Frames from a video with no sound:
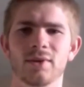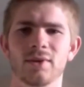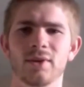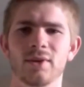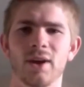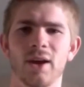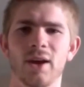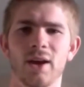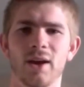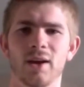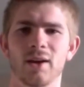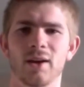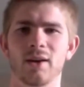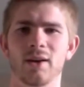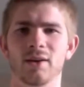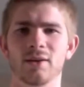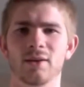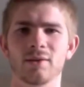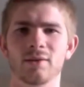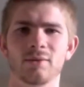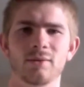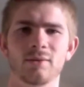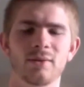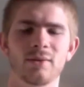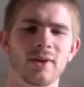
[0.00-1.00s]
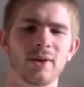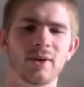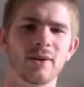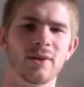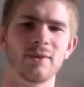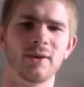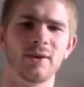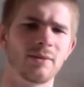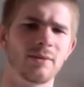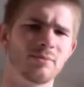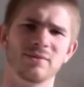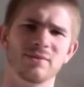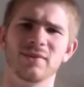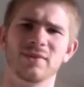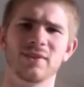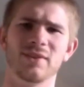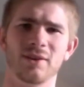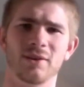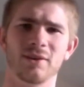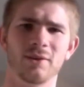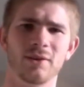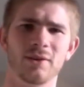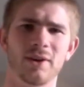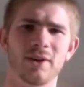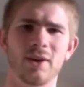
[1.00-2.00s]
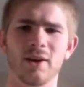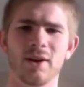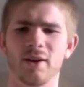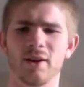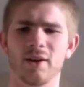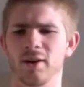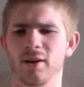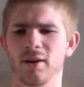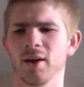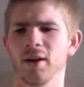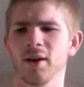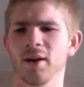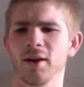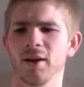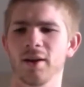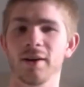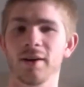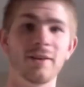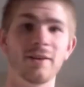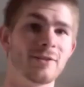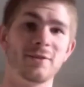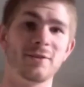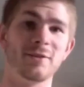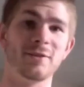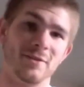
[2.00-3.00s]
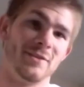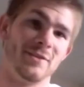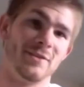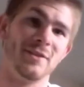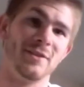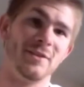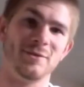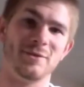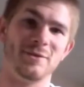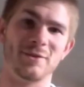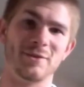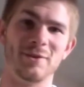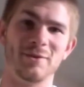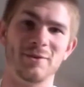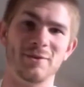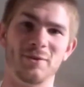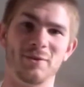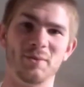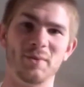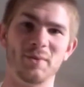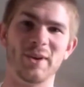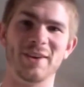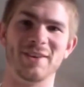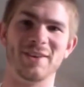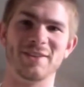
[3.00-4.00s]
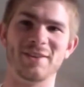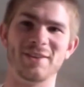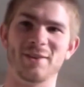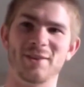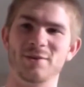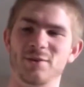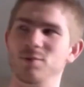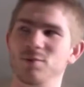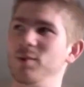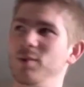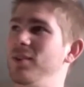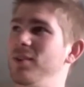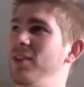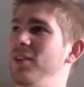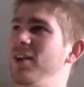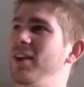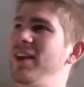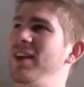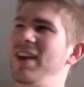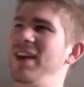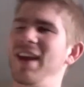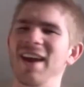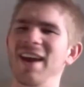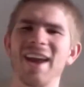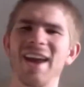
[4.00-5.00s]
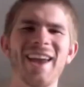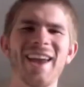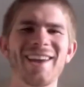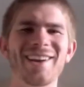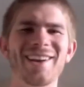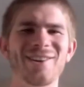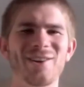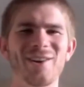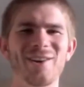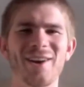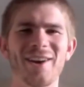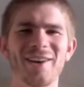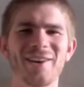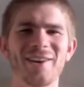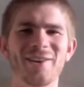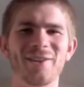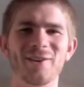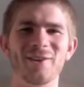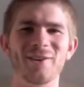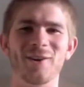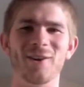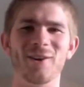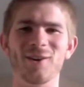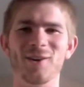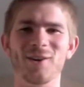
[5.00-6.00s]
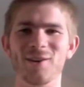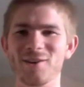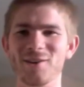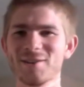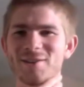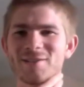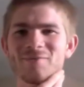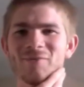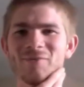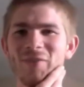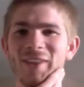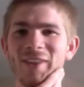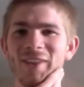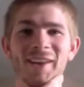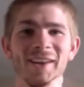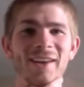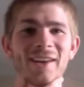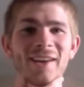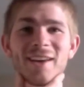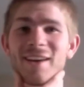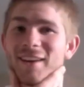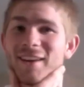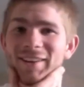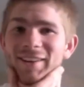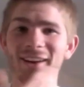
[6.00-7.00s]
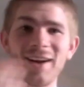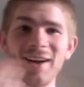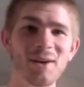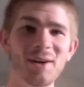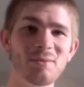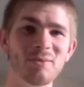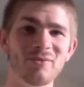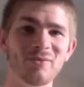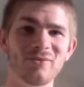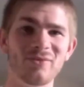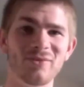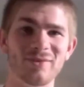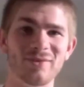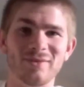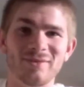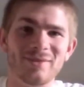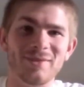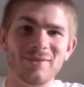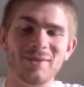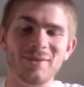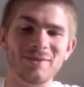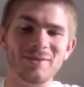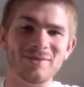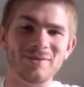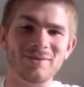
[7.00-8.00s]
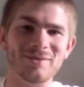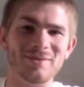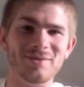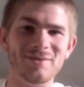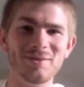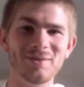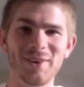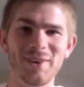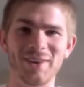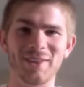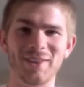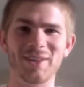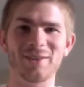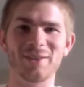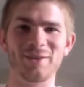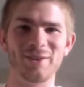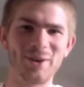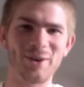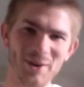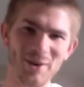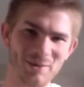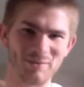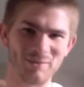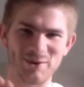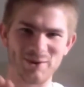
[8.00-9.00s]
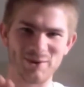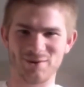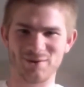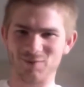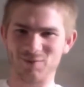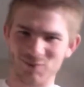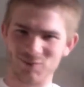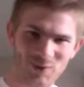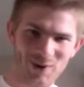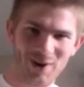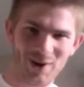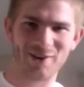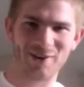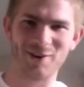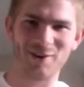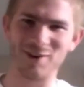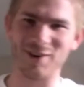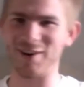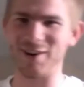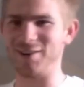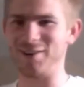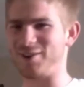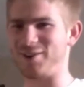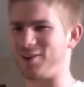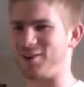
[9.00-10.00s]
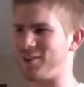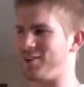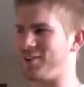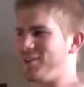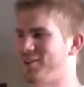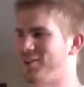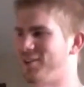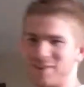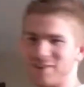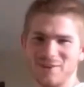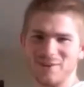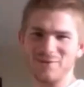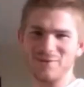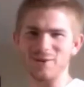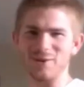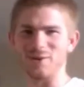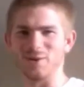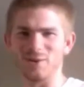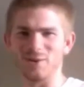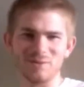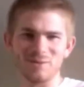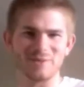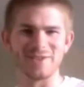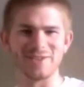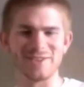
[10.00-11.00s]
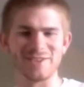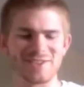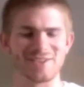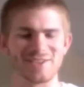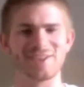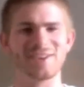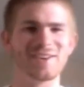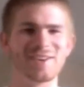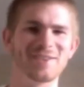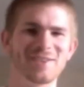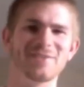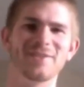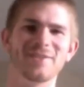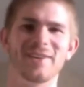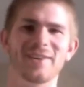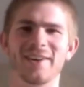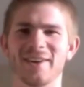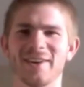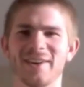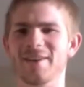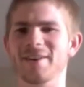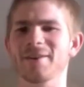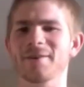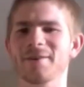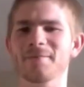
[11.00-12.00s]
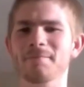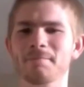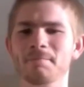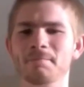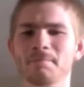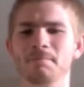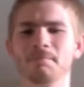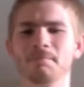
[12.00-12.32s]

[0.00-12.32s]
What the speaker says: gay or whatever. I don't really care. And so it was good for me because I was with like 8 or 9 other girls. And I'm like living it up, just wandering around talking to all different groups and stuff. And